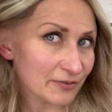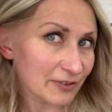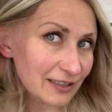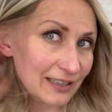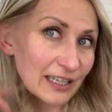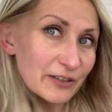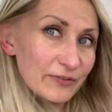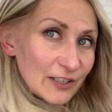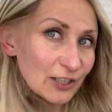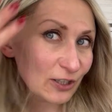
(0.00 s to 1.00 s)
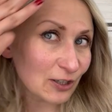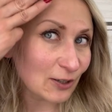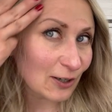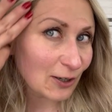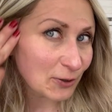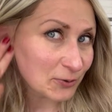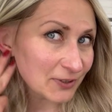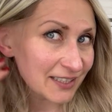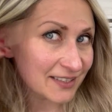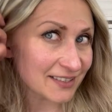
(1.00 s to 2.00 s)
Lovely low
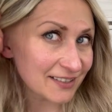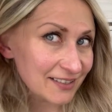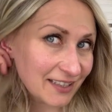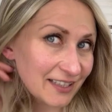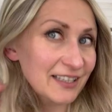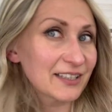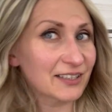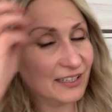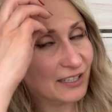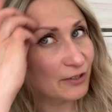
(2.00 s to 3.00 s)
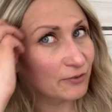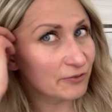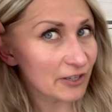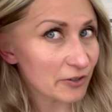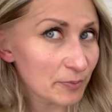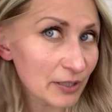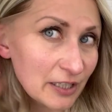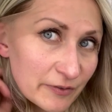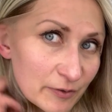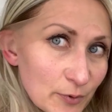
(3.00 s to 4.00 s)
density here, very
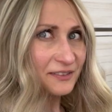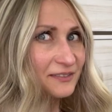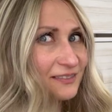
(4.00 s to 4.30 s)
believable.